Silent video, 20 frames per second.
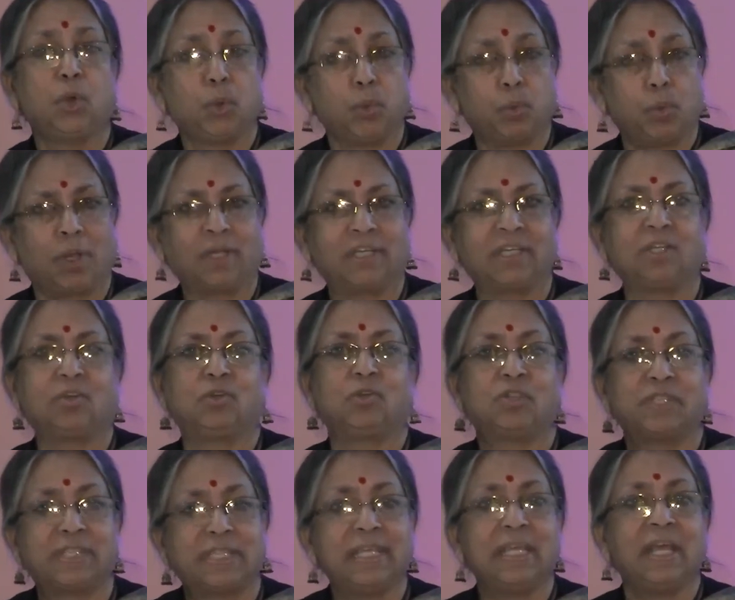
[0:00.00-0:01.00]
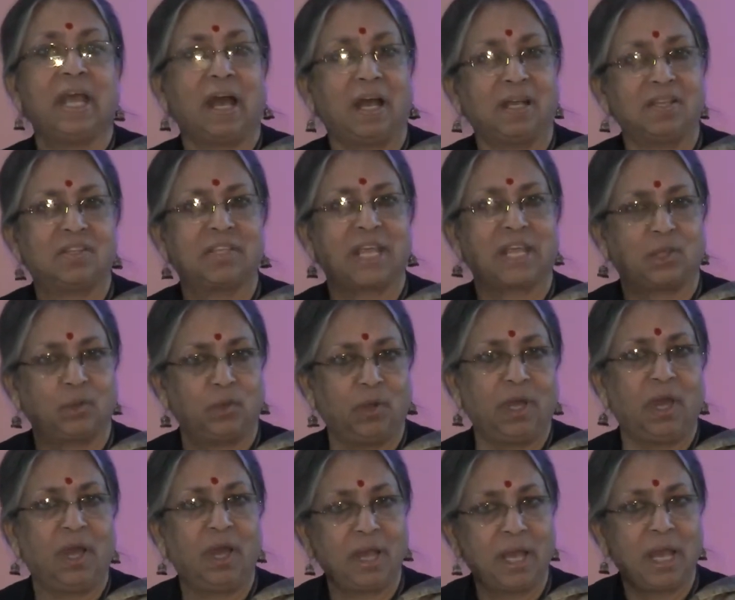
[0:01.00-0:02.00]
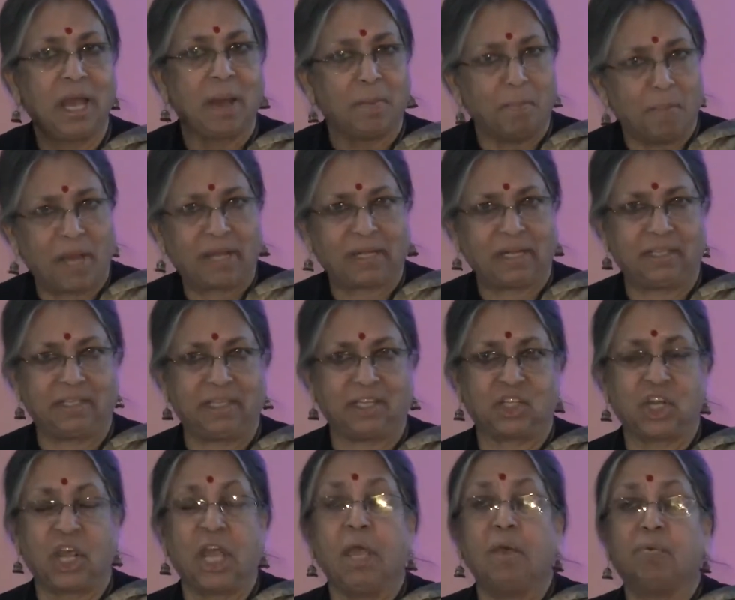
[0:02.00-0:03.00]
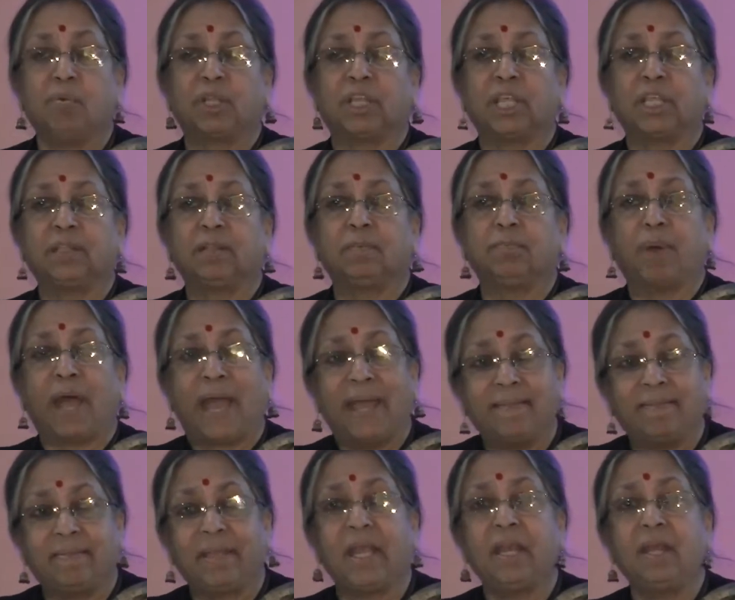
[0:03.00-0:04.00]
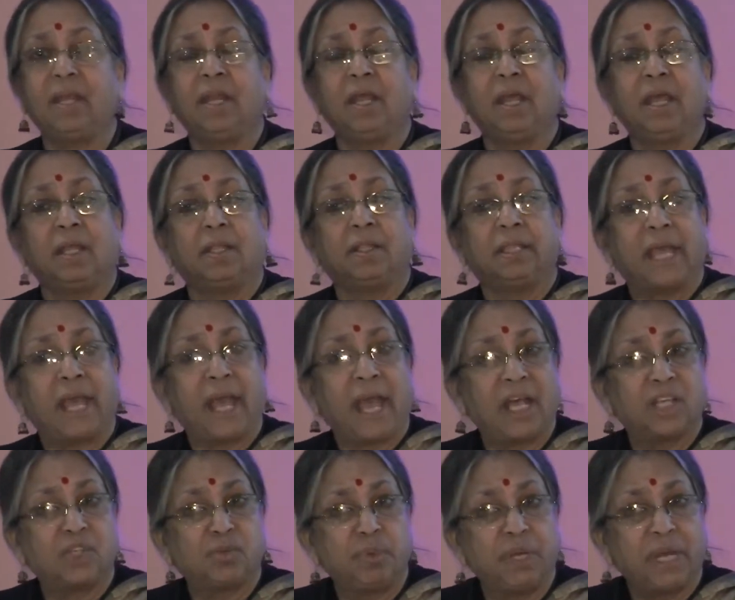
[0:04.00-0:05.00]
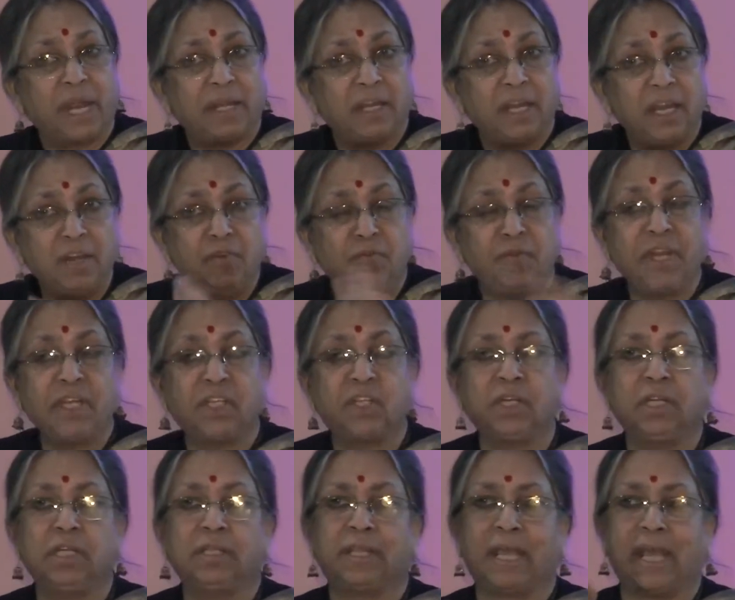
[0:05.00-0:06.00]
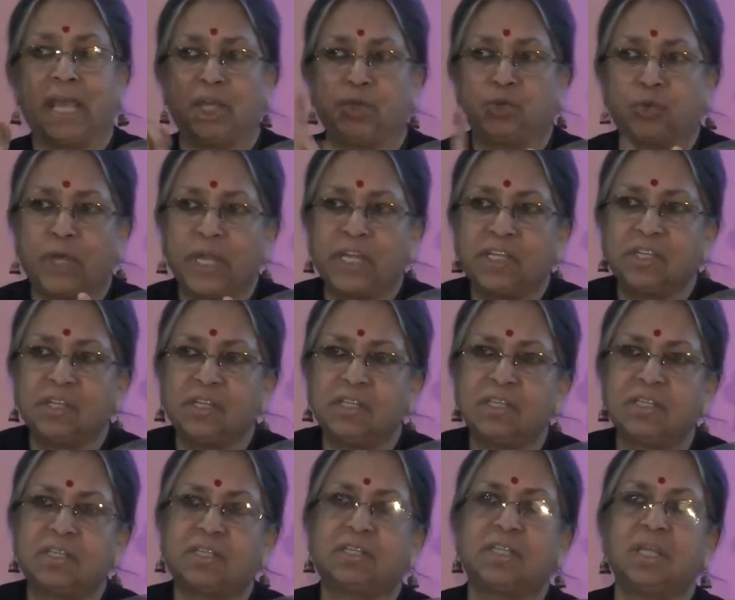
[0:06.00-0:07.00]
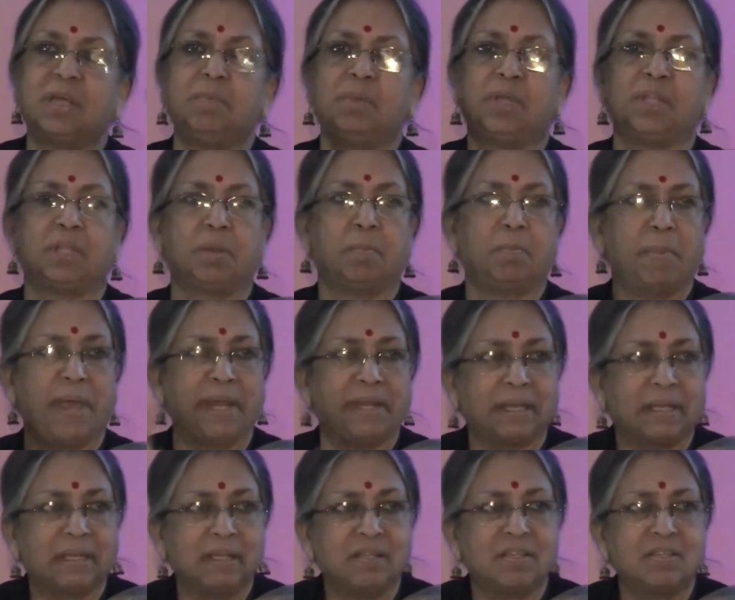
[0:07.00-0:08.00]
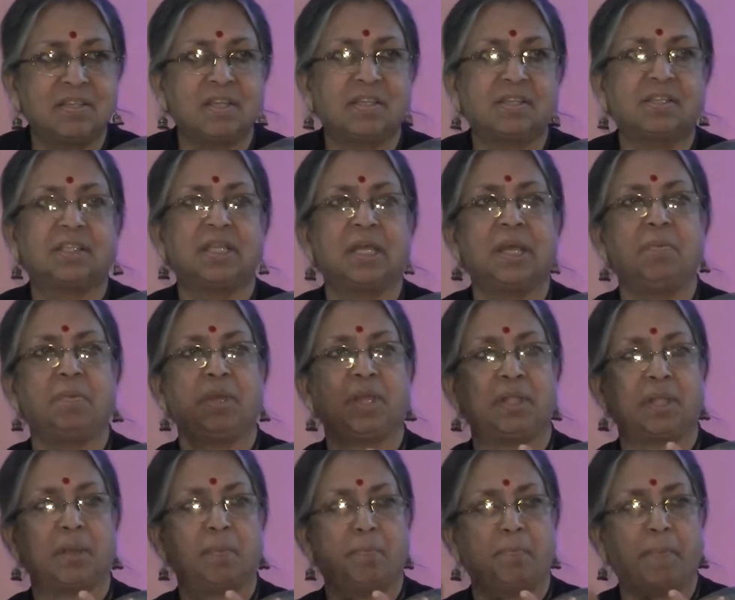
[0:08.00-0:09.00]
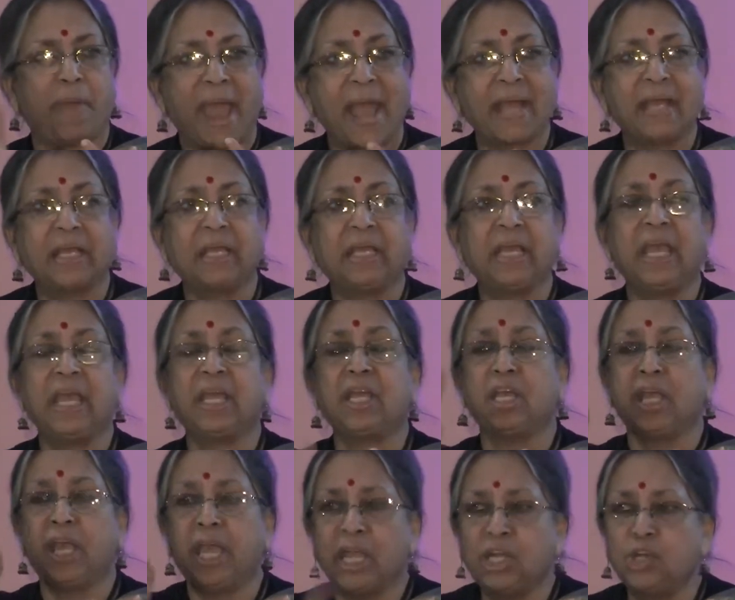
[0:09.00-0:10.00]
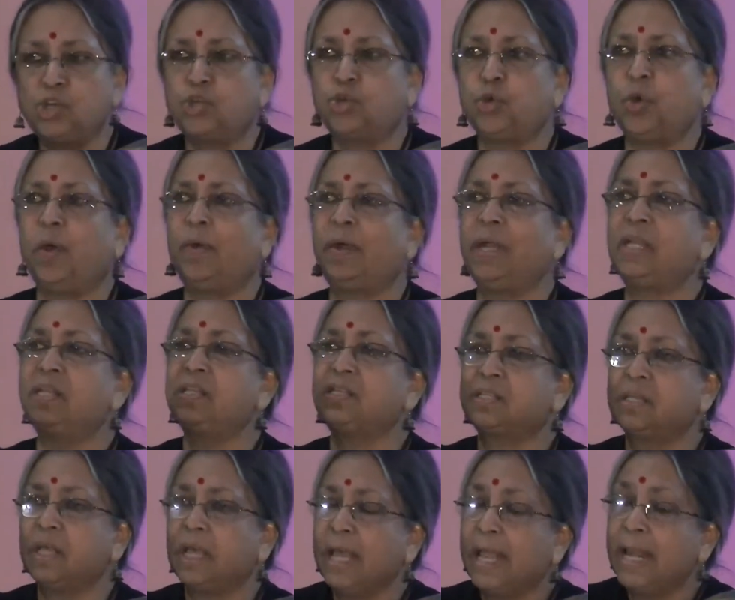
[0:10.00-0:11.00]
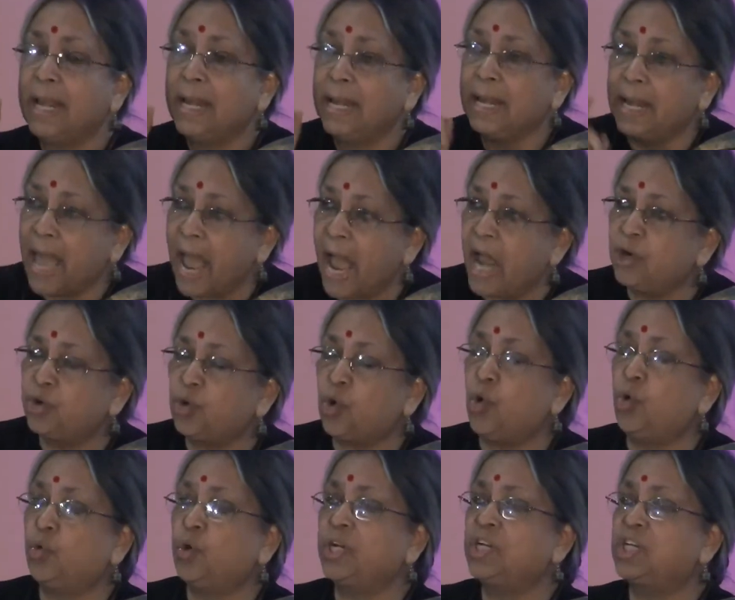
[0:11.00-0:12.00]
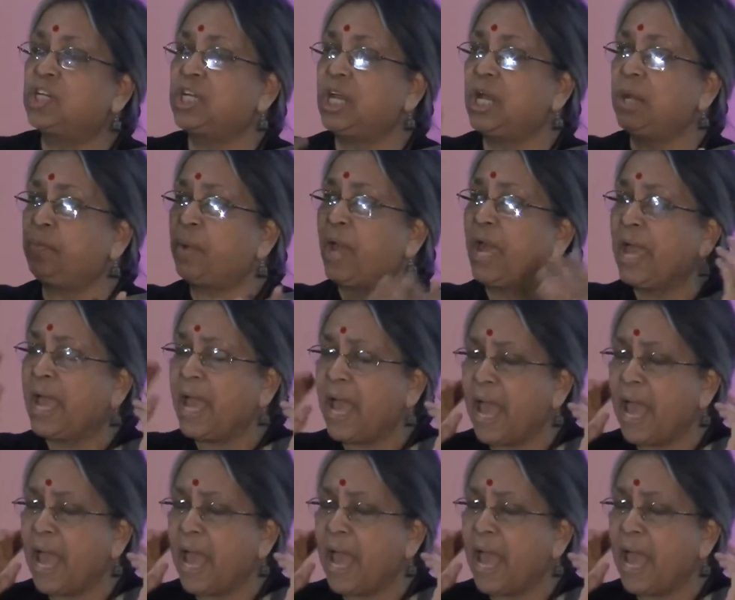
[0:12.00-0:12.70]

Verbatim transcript: We wanted to see a secular Bangladesh. But then by then, there has been an invasion in the education system, in the medical system, in the banking, insurance, land ownership,